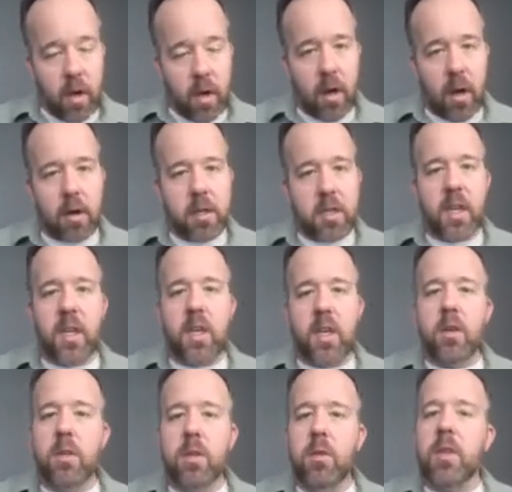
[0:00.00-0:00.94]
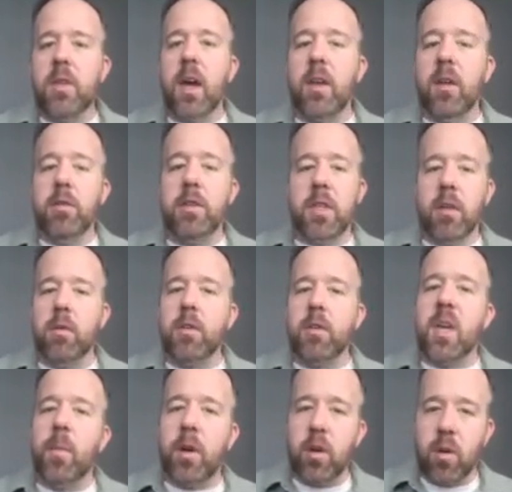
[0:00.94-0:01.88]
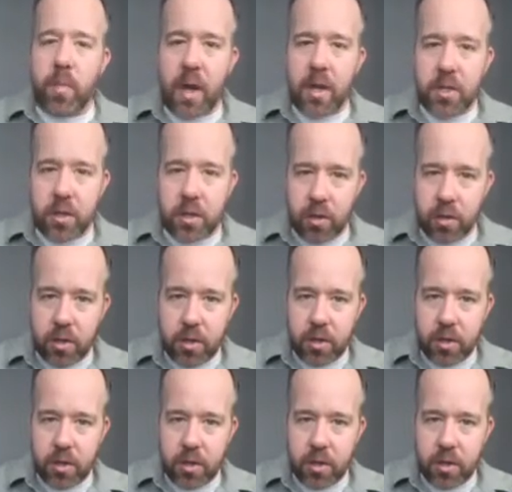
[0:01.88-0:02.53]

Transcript: So they do that using those chemical messengers.